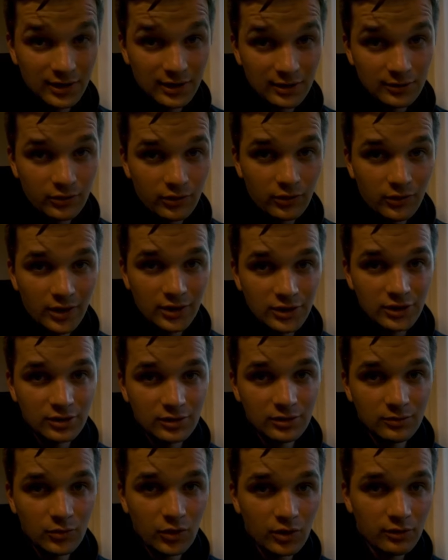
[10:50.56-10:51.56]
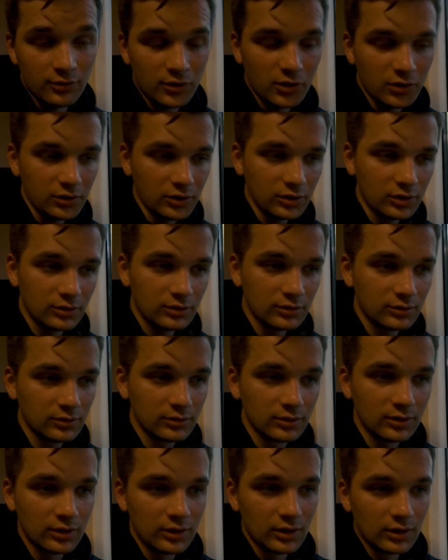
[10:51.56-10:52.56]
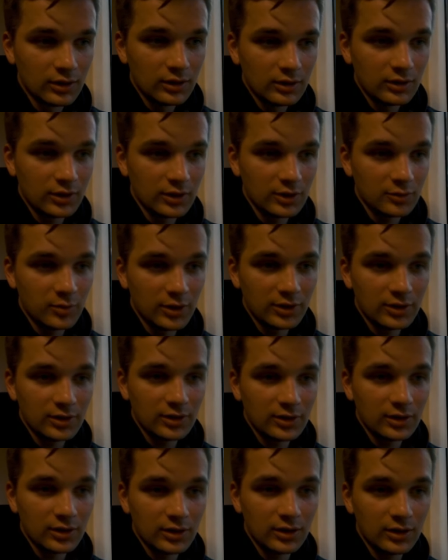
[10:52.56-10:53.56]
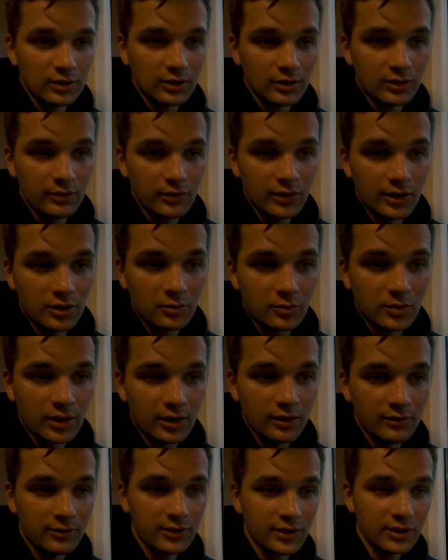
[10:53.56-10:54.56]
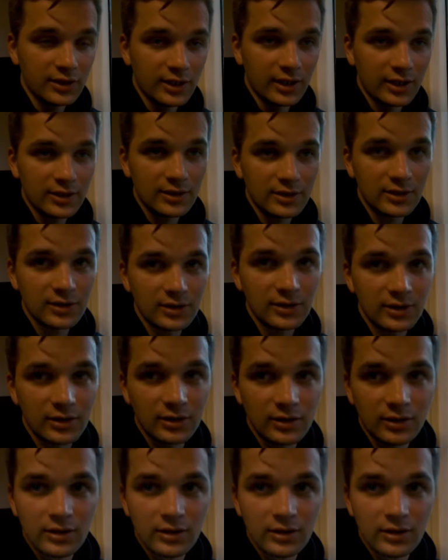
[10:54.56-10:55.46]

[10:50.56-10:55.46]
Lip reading: guys for watching my vlog. That's basically where my 3 days